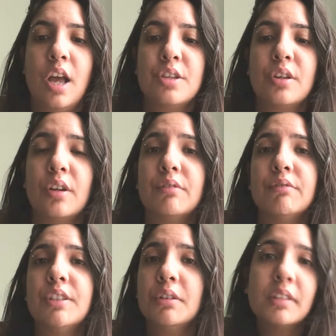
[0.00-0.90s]
So
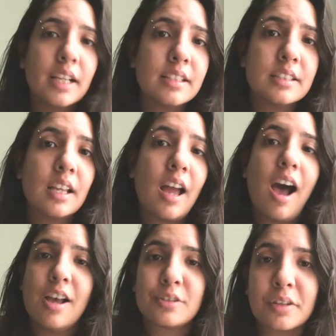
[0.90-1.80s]
do this.
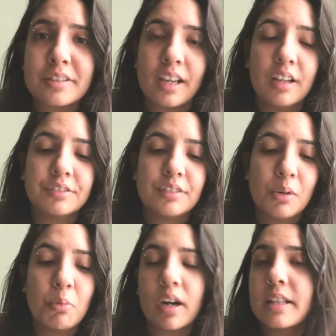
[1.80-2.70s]
Ask yourself,
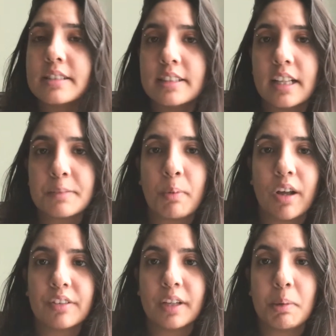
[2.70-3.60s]
what is it that's
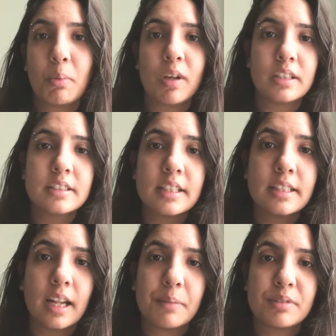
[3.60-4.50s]
bothering me? What is it
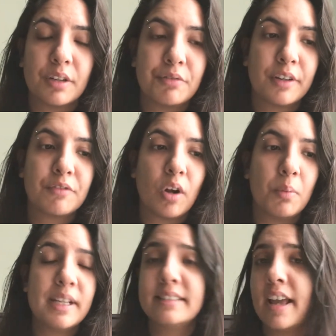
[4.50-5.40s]
that I'm suffering
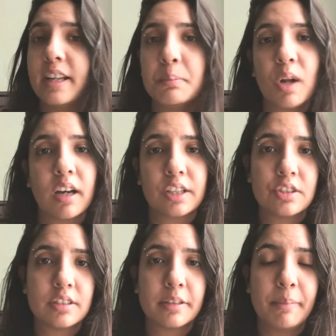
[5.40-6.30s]
from? Is there any
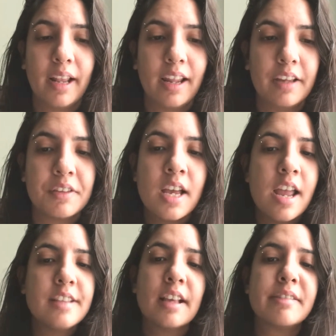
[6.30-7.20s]
blockages in my life?
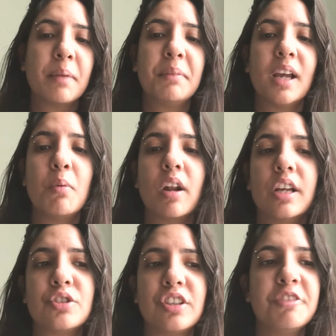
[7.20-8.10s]
Is there something I want to
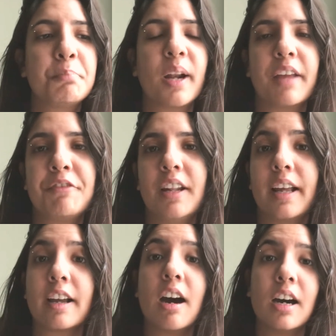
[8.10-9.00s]
achieve but I feel
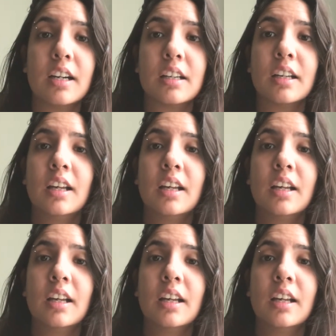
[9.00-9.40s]
I can't?